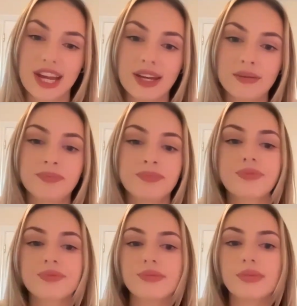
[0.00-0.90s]
year.
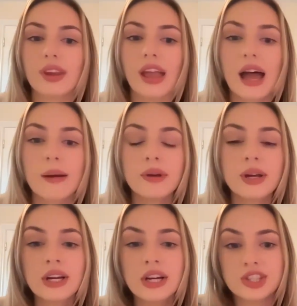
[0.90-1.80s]

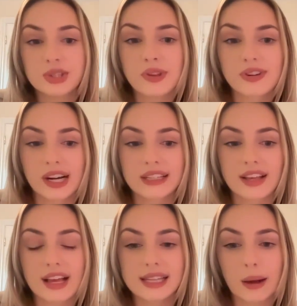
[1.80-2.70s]
Some other
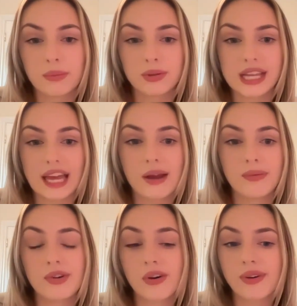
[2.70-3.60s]
examples here,
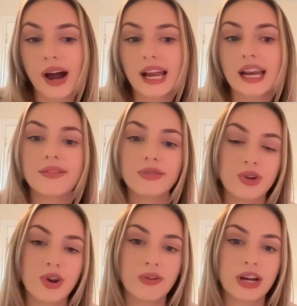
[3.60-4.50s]
we've got Violife and
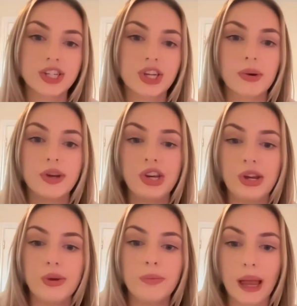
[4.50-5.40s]
Nourish, who are
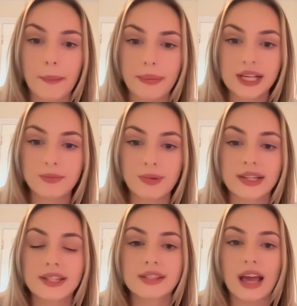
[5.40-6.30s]
new plant-based
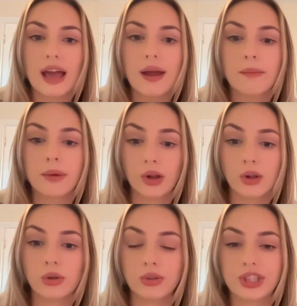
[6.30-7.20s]
brands
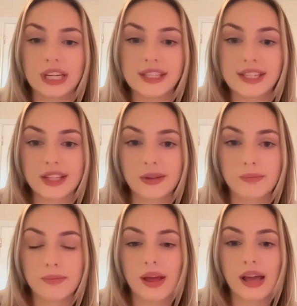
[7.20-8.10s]
launching into
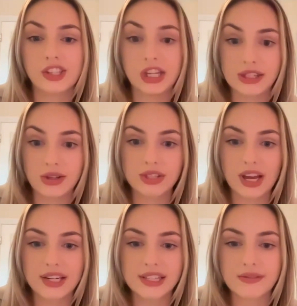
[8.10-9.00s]
the cheese
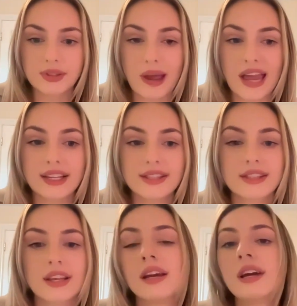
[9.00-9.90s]
alternative space.